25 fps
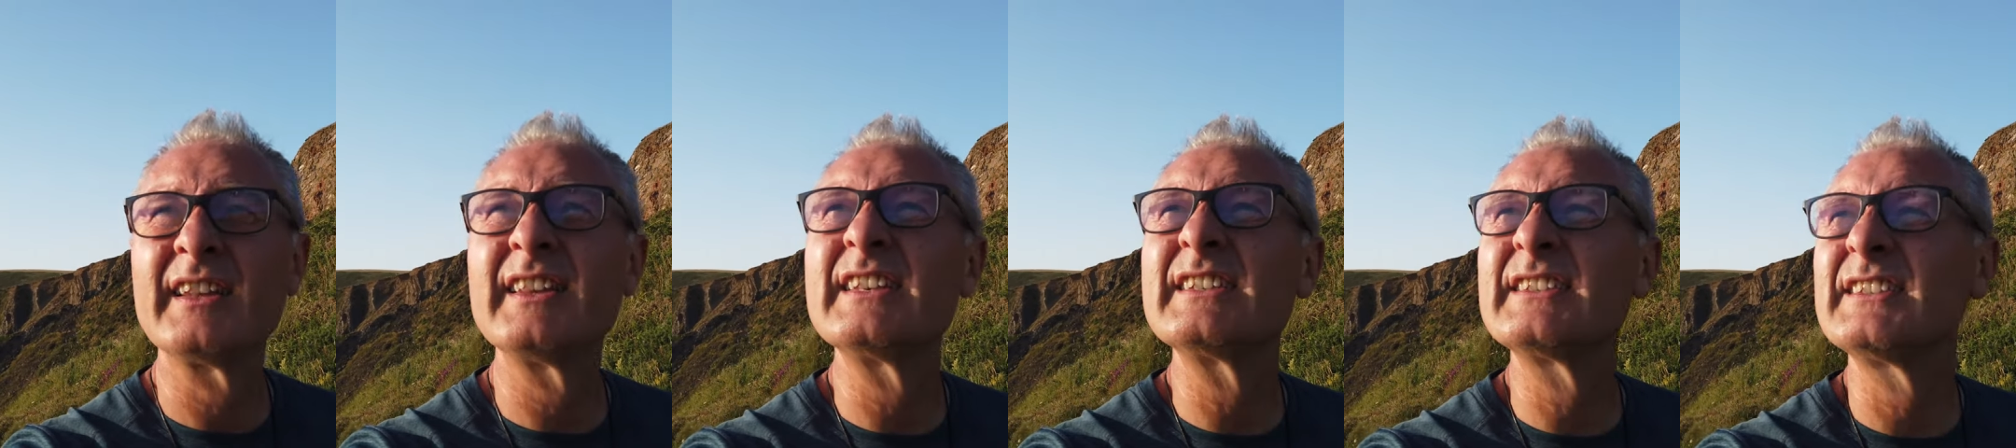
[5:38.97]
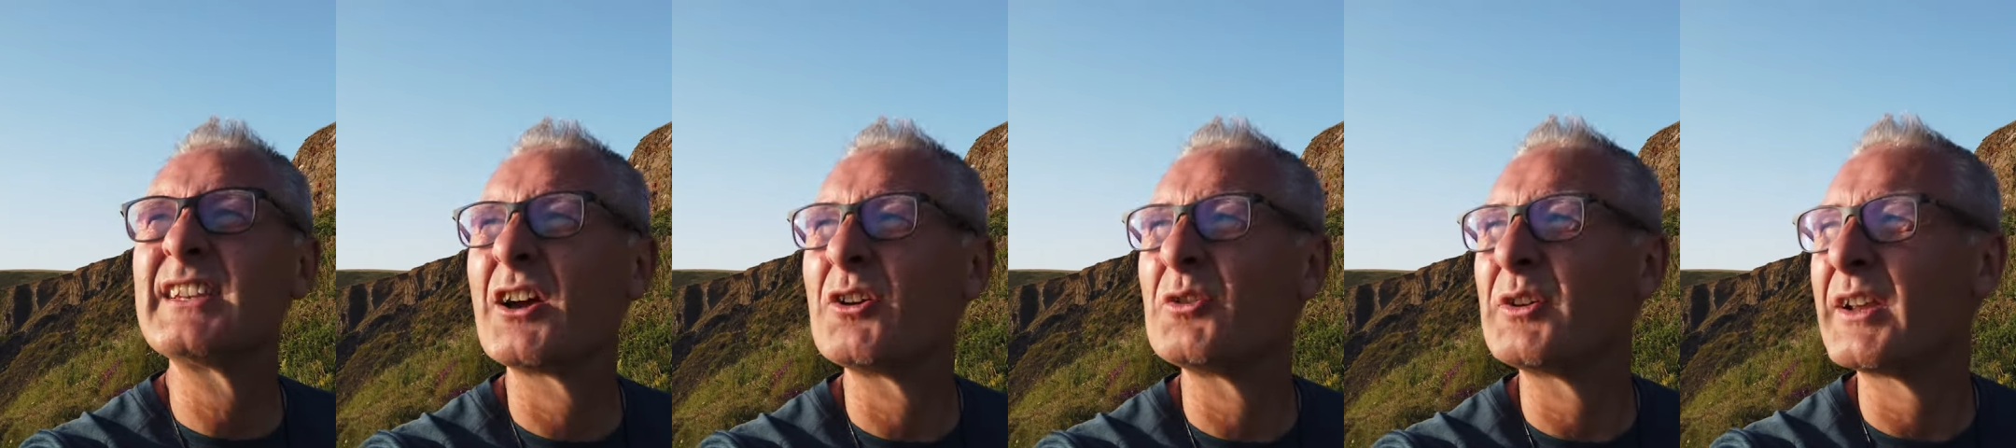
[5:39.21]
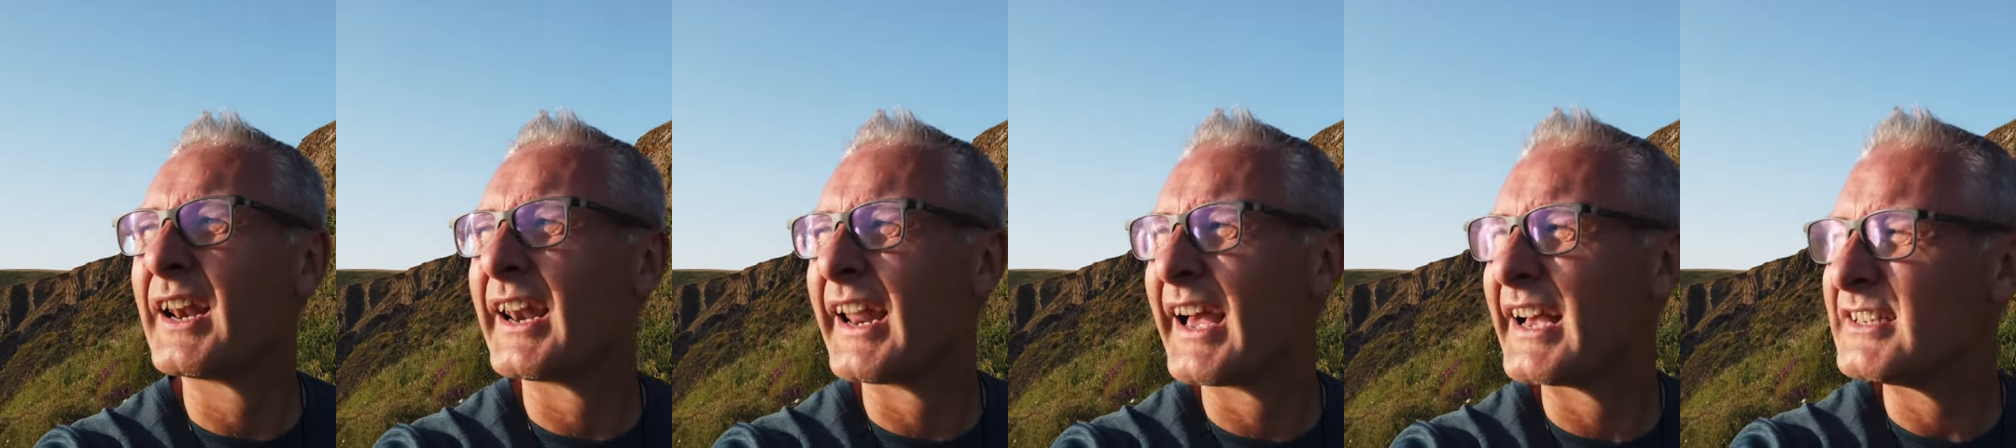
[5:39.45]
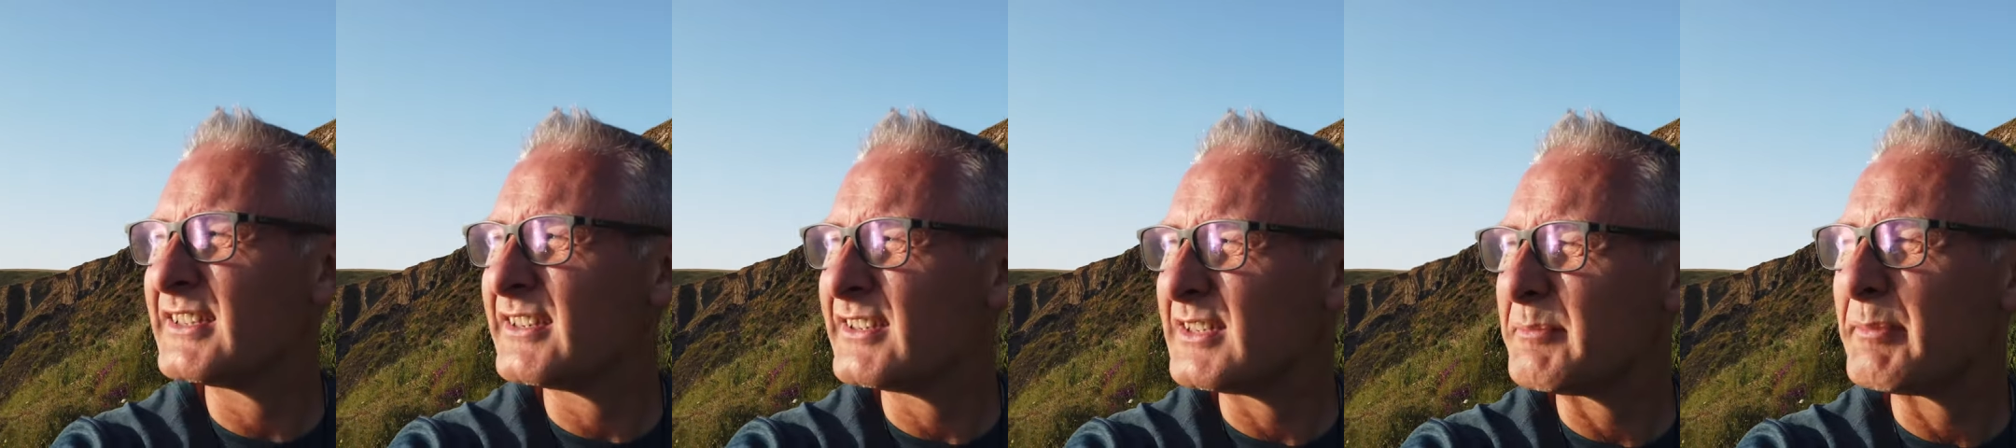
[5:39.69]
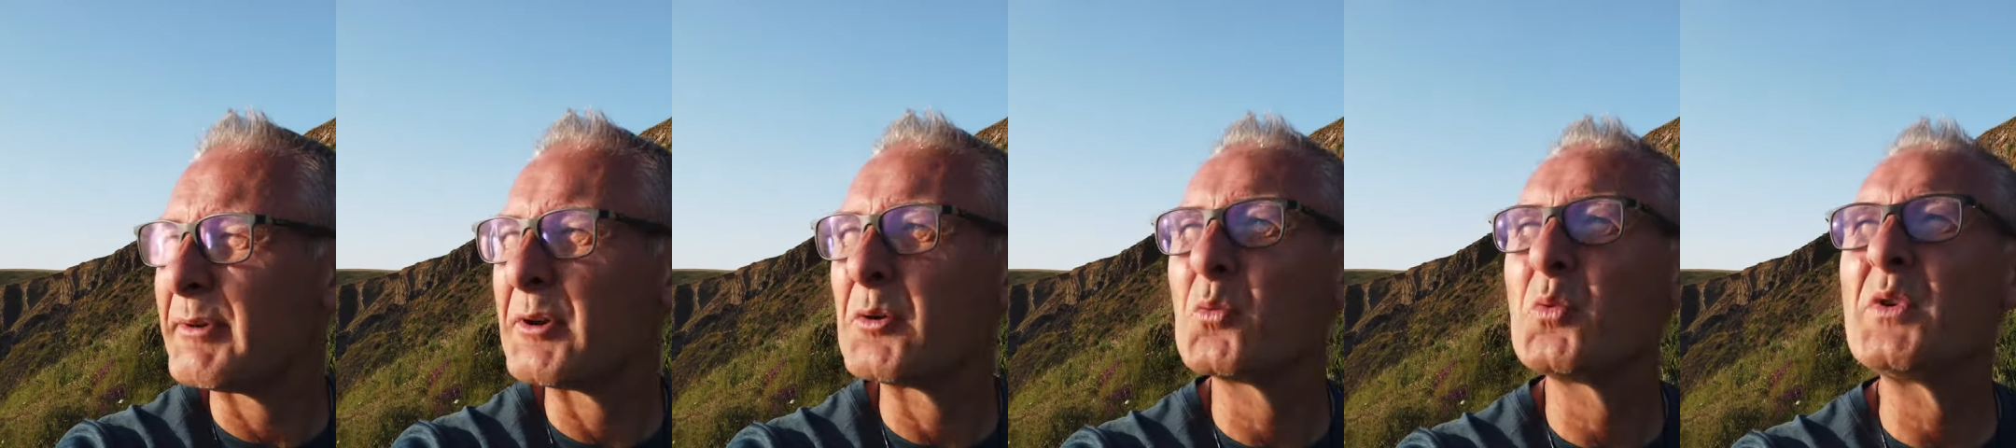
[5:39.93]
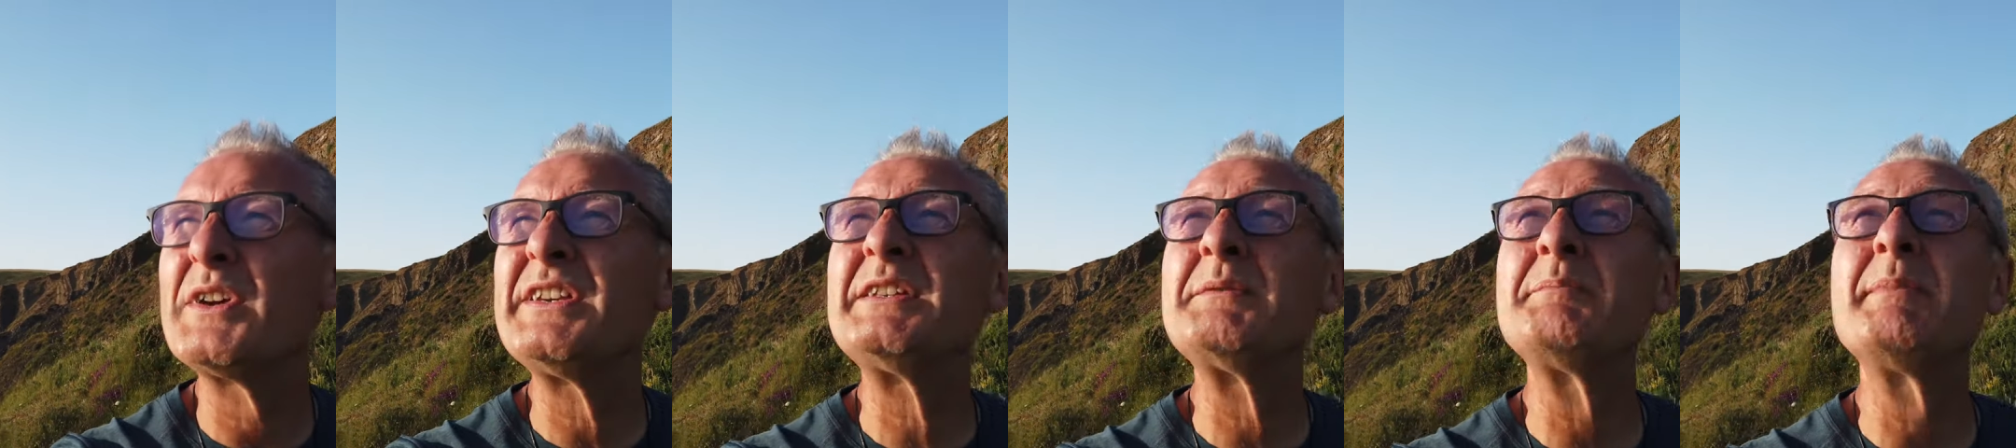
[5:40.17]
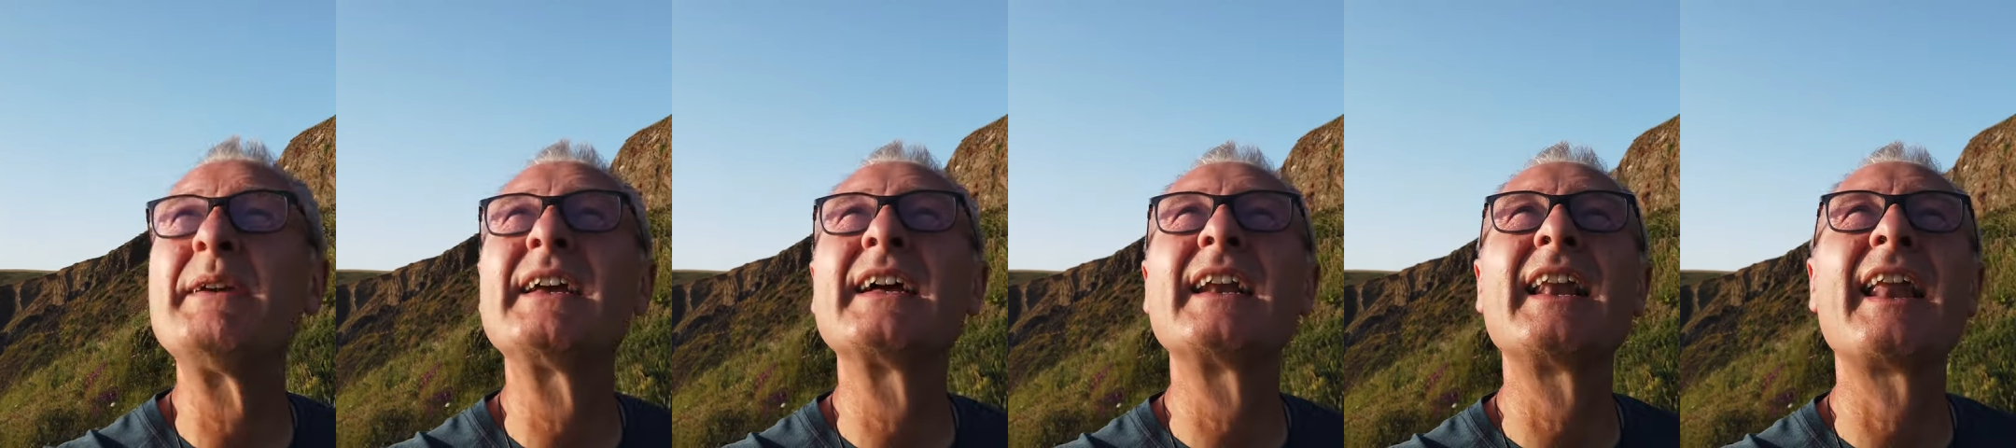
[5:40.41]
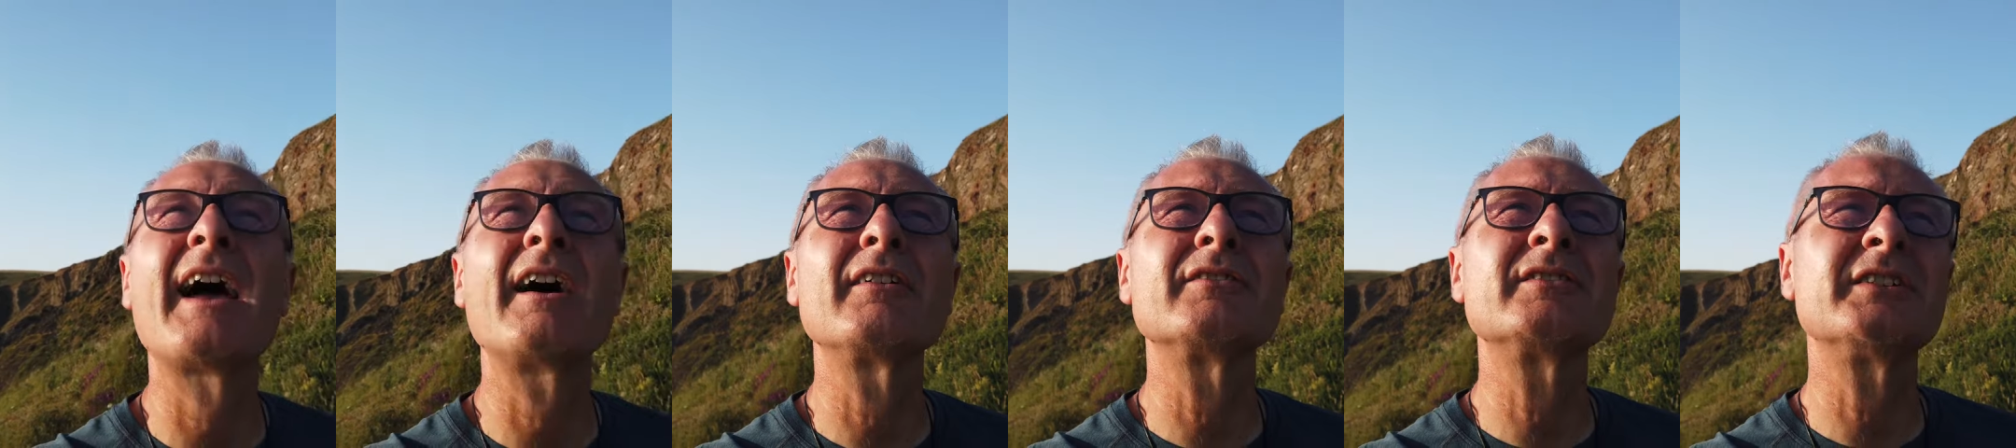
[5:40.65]
There's no clouds. There's a bit of wispy
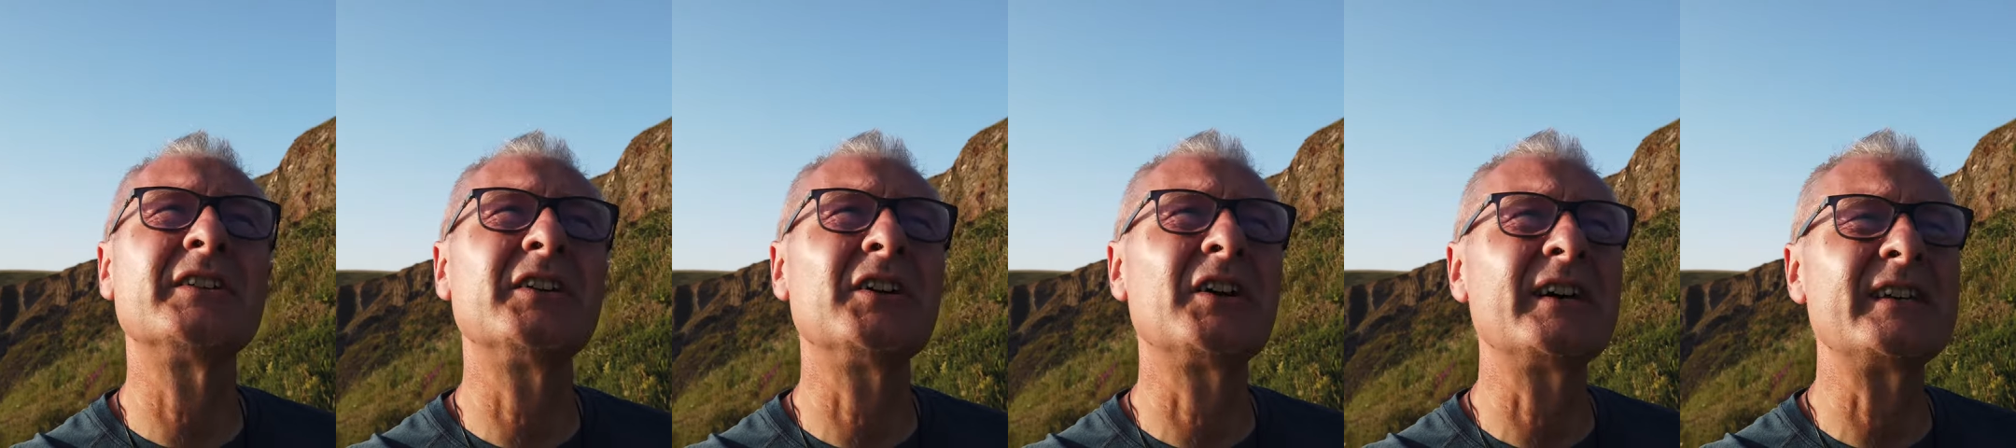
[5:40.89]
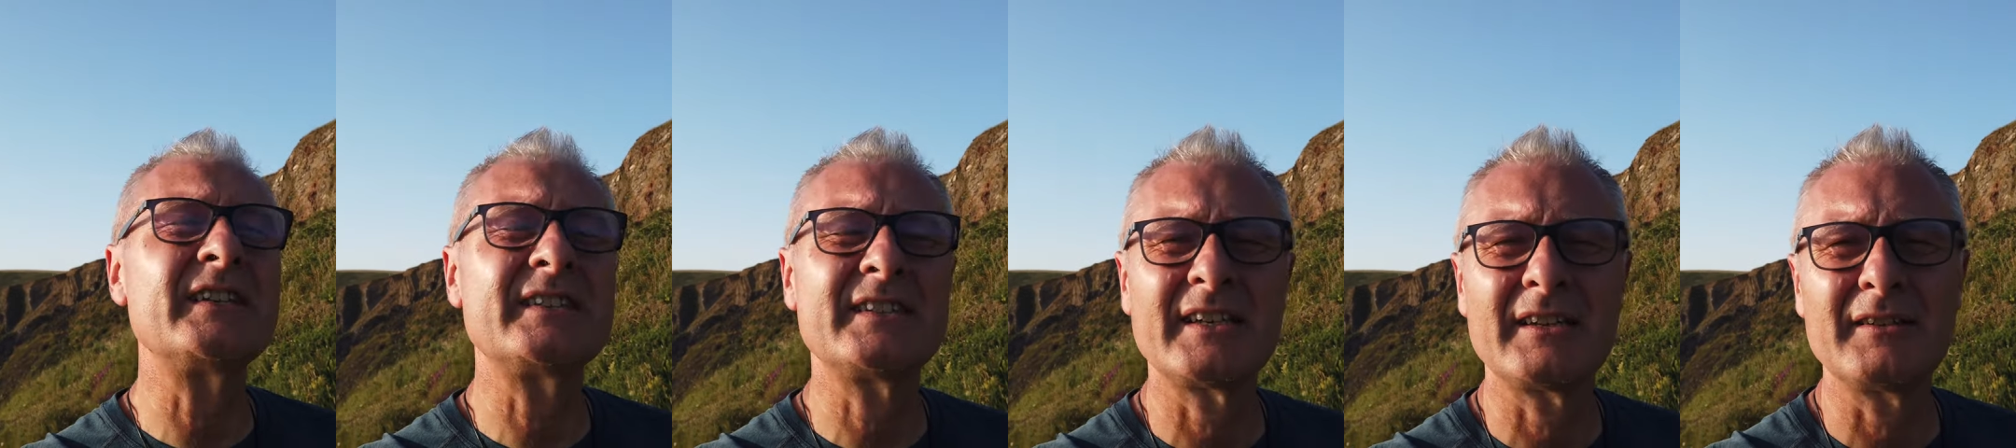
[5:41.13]
cloud tonight,